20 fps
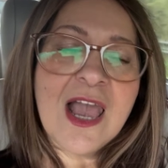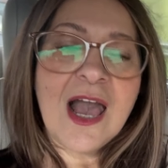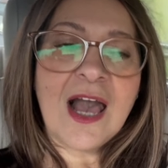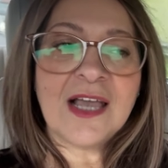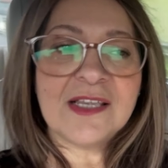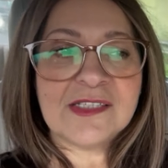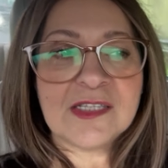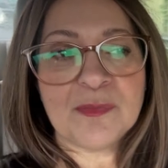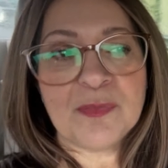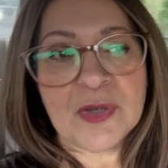I
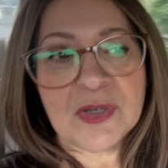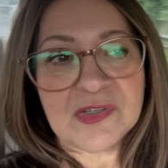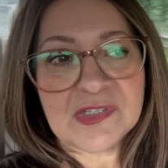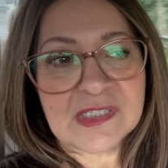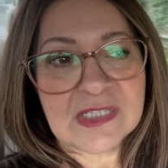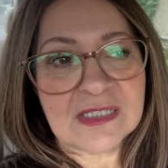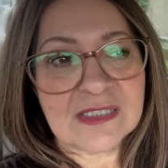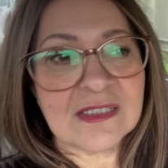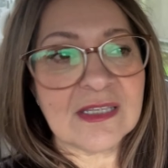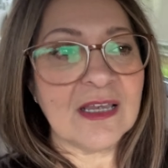suppose
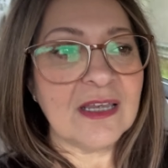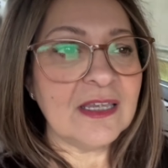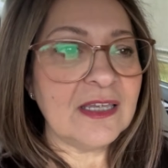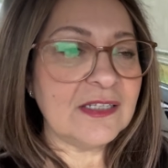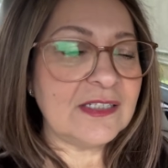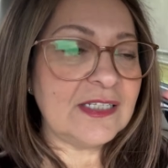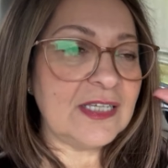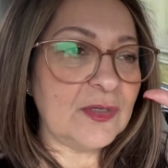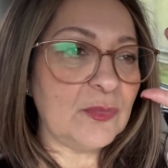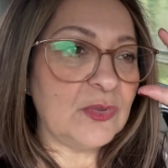
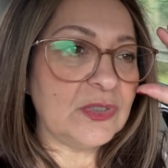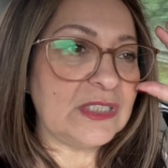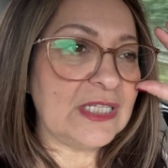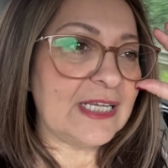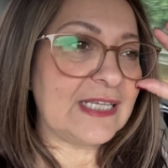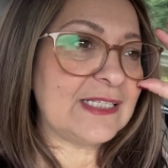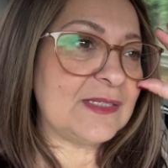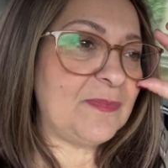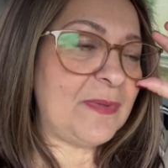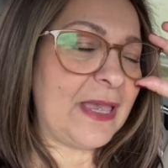society would
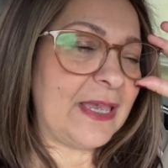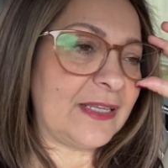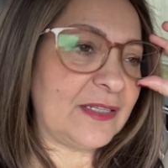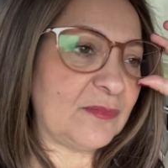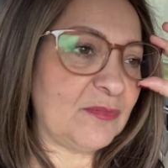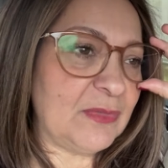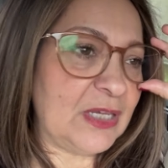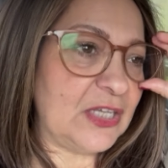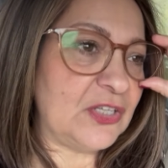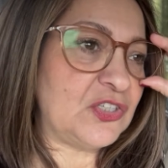expect
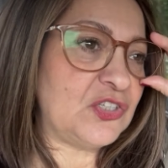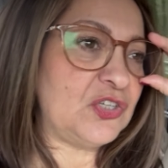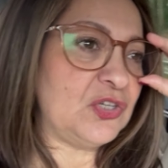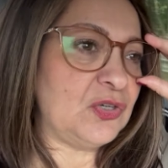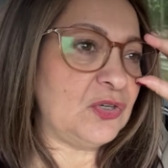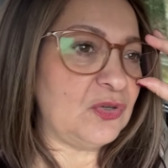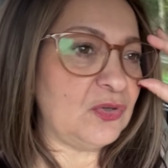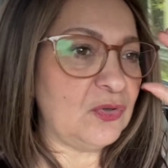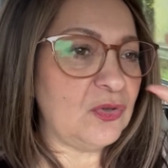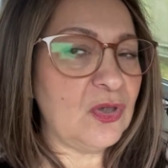me
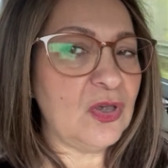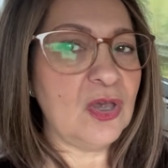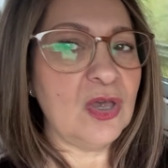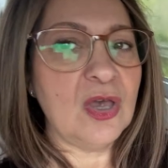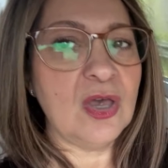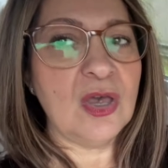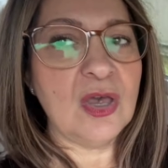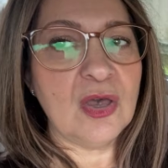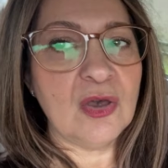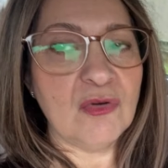to
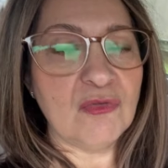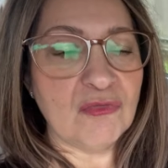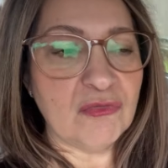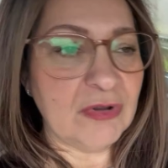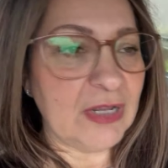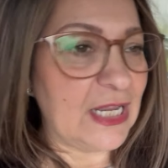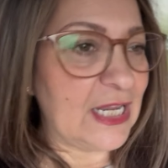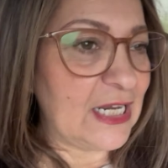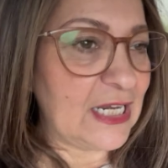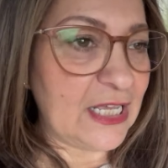
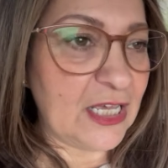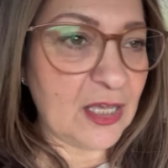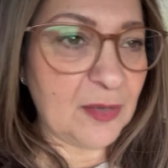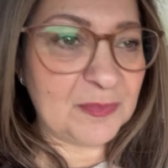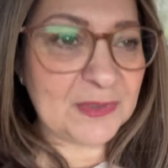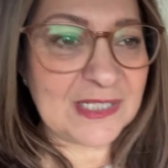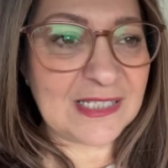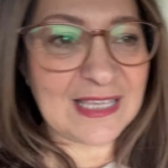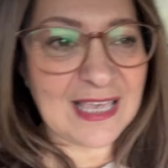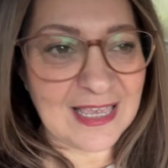really
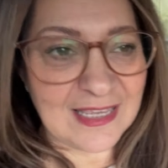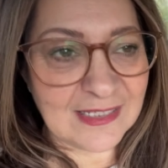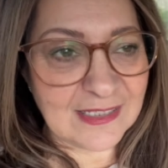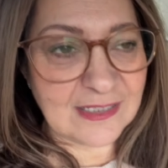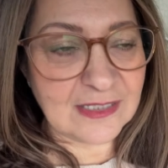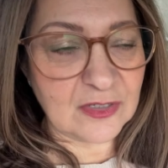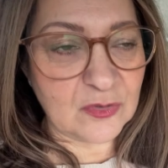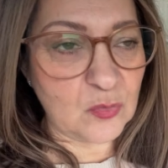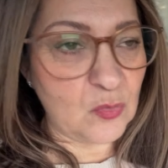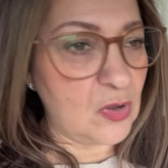
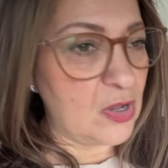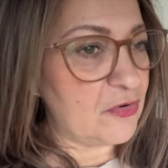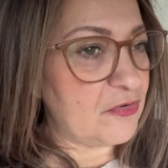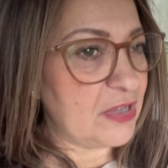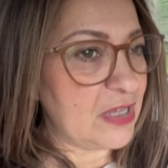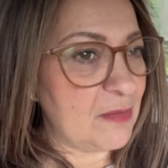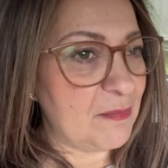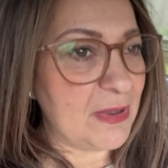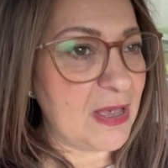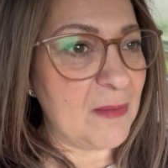obsess and
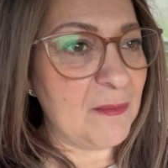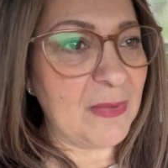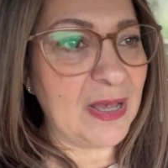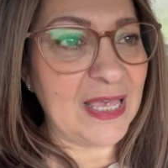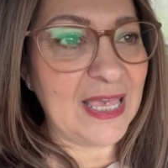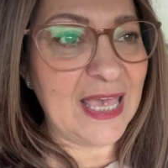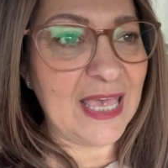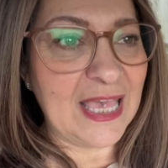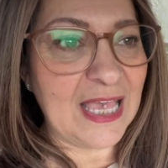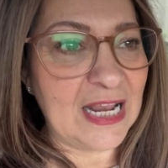worry about my
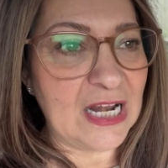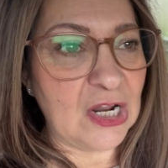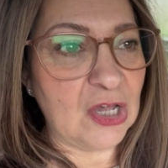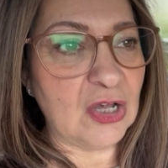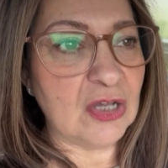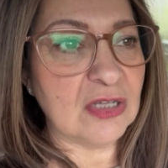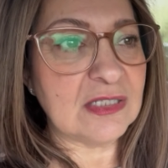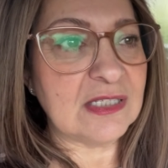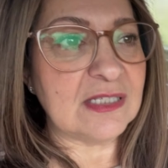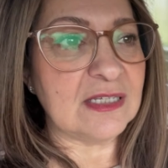hair
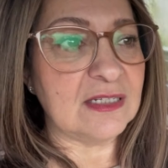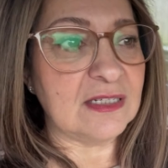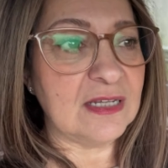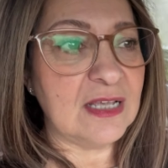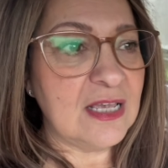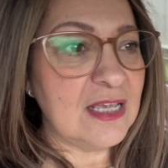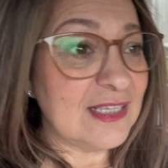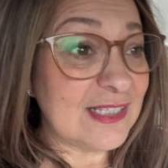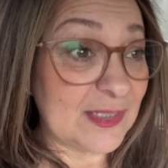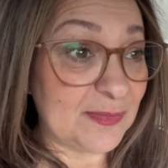loss and
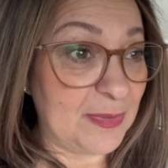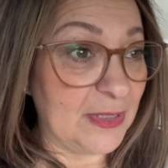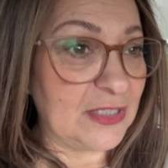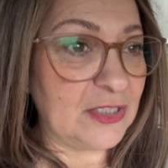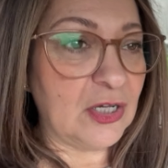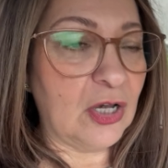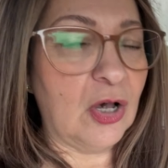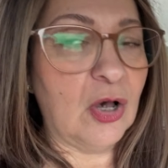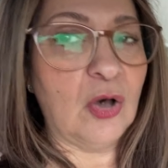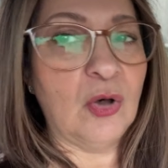spend
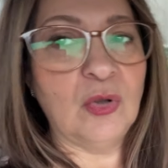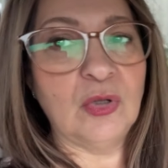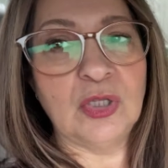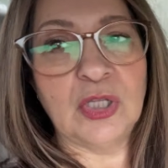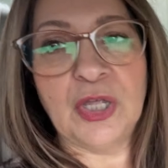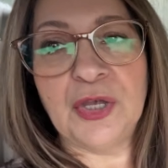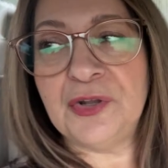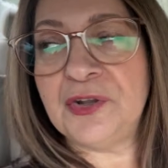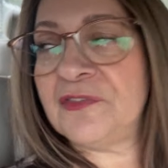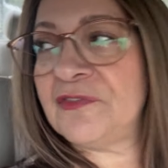a whole
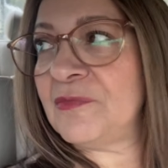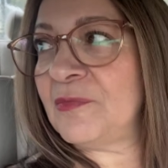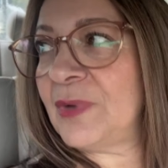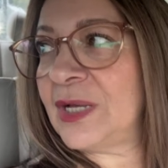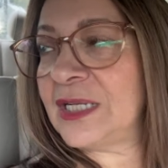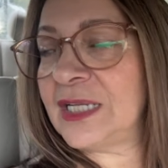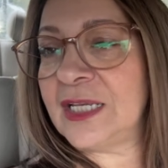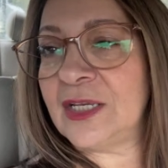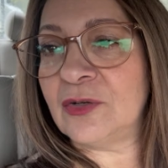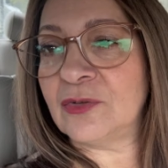load of
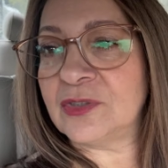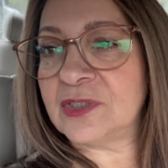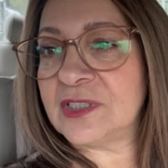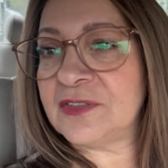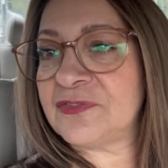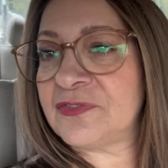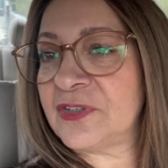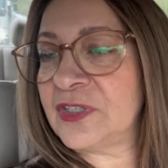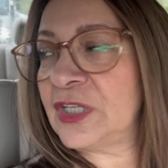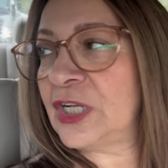money on
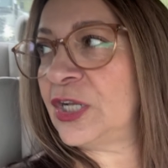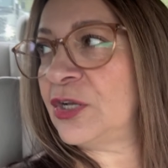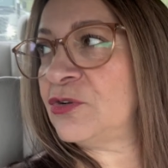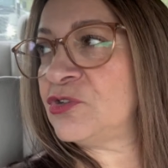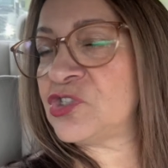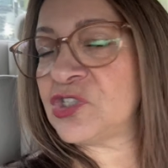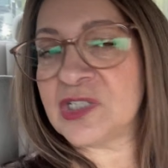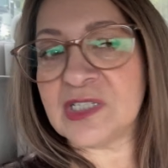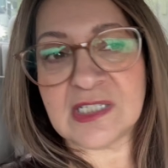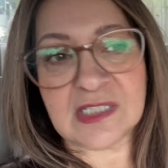different
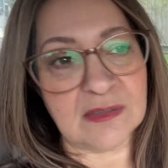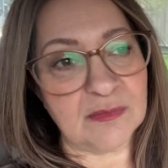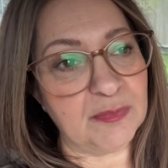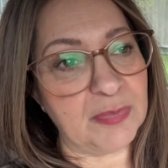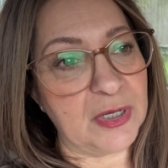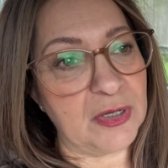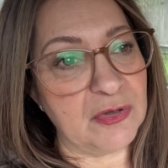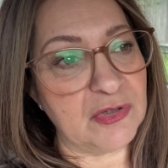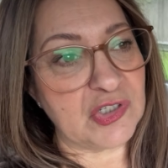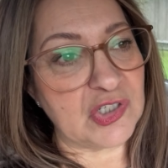lotions and
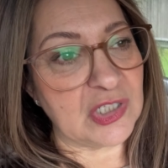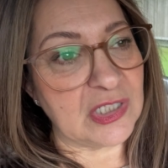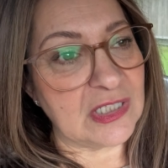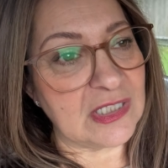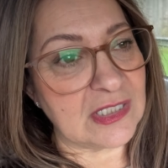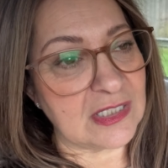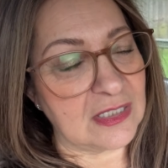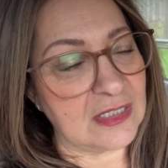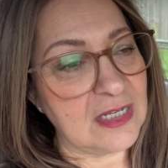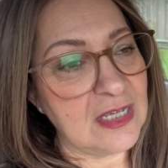
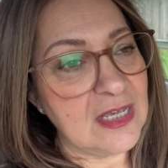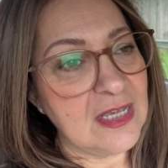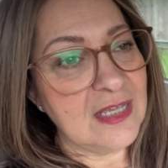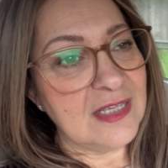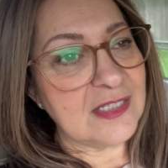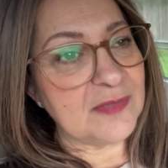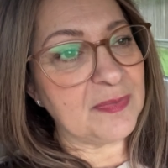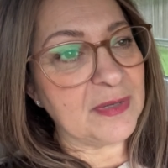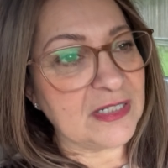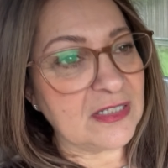potions and
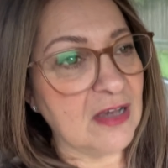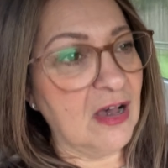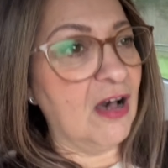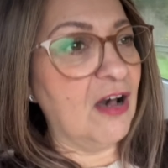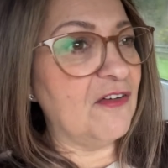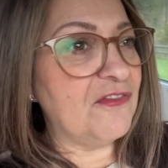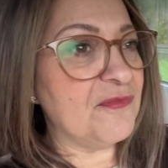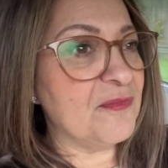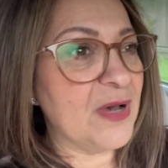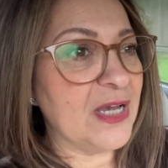spend
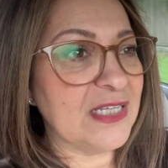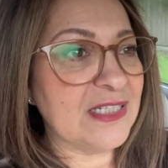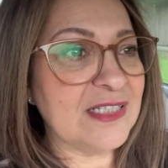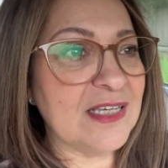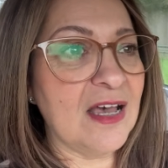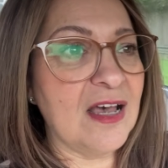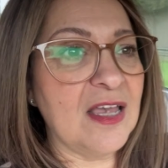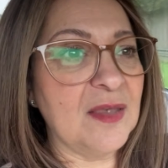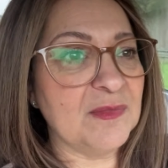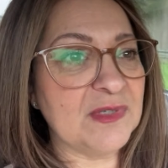half my
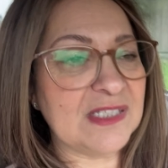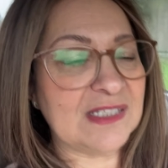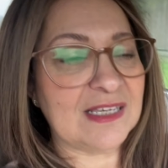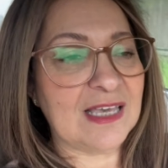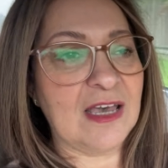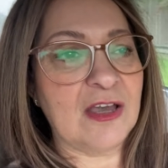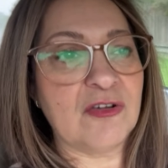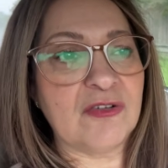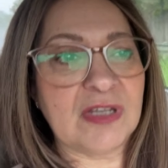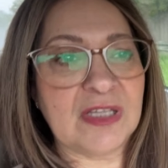time
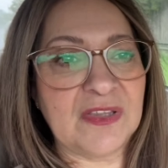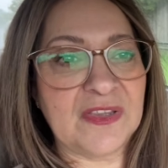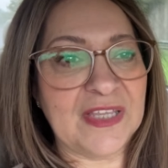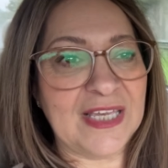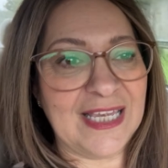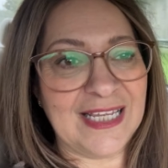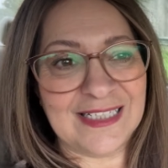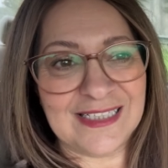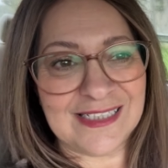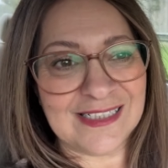scouring the
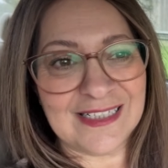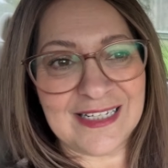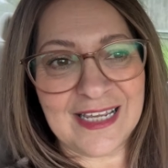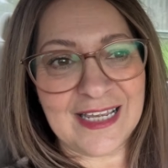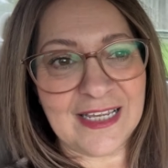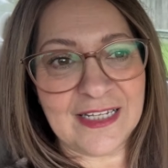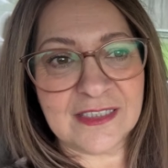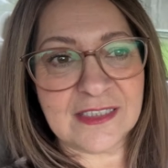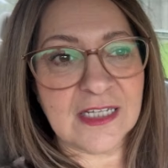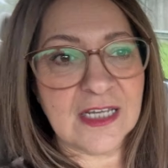
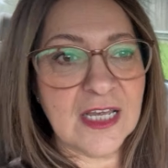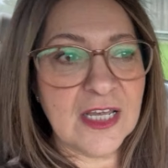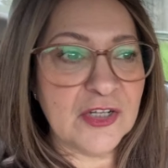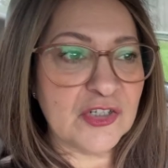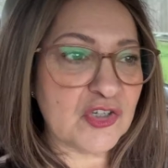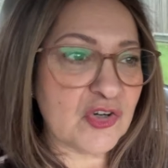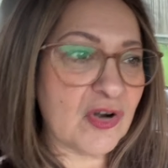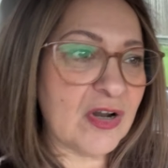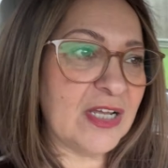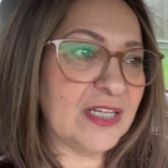internet
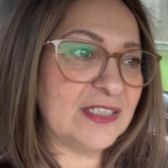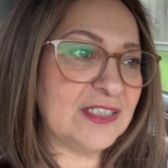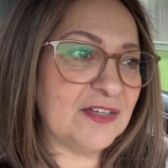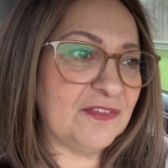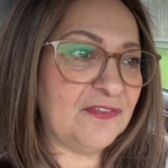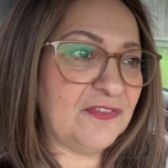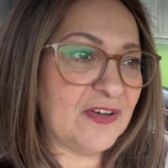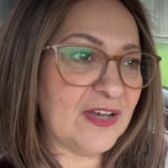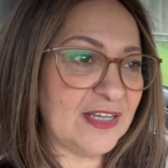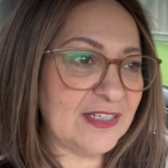trying to
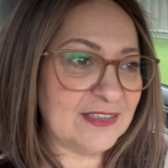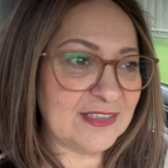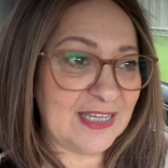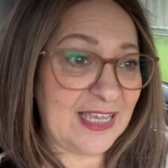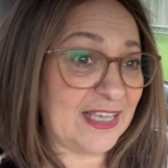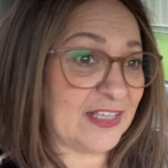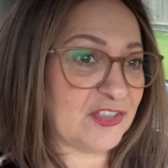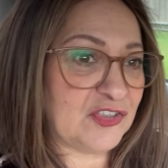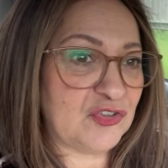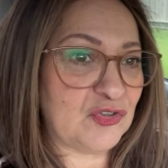find
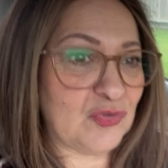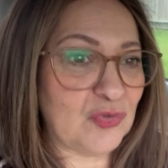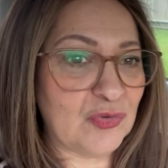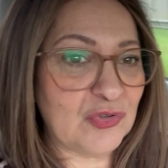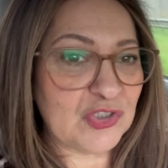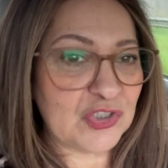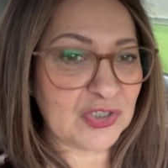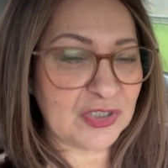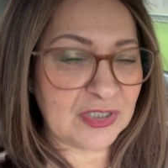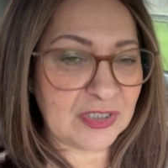
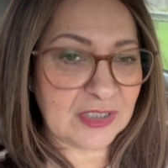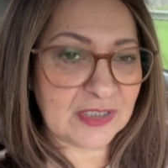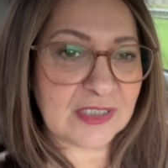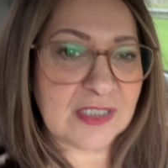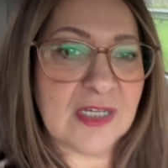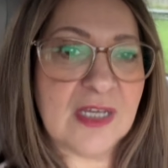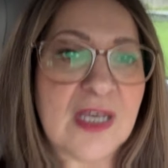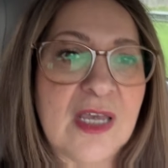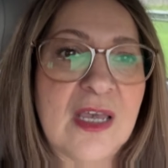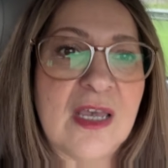extortionate
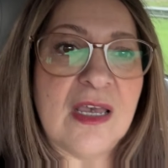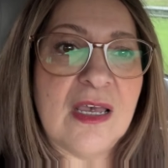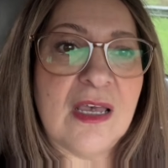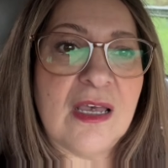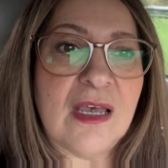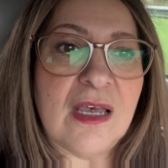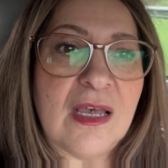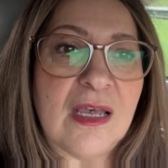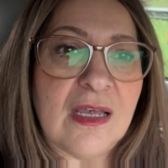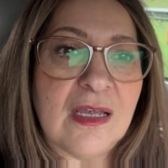
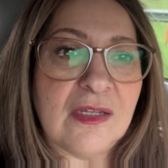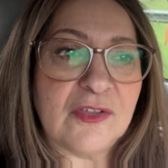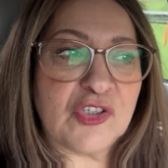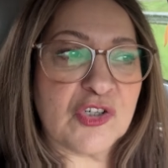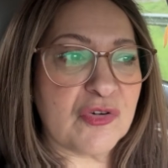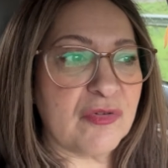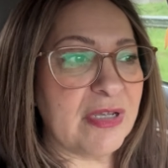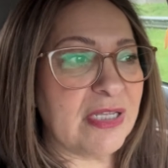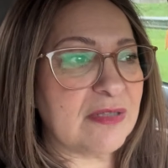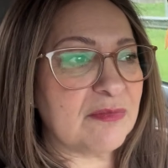
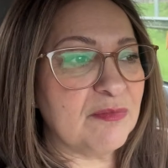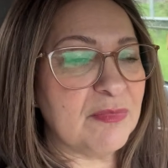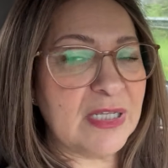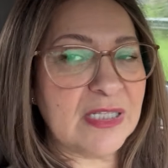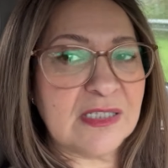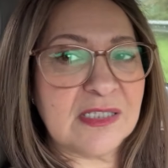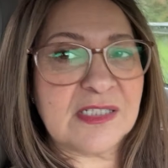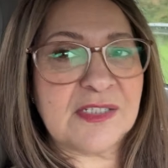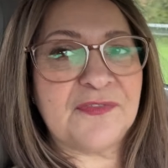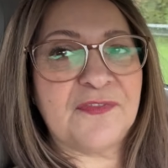
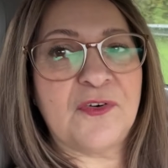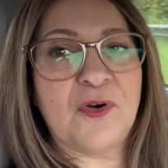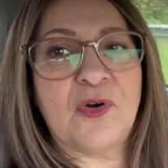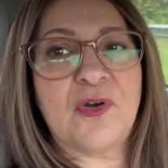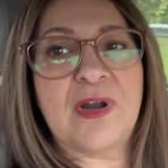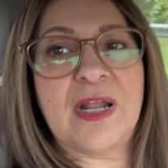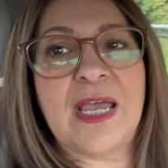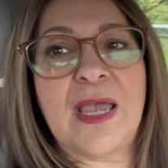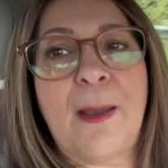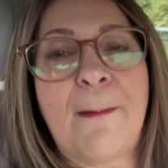treatments
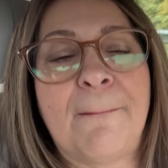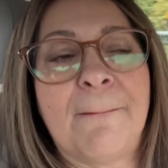for it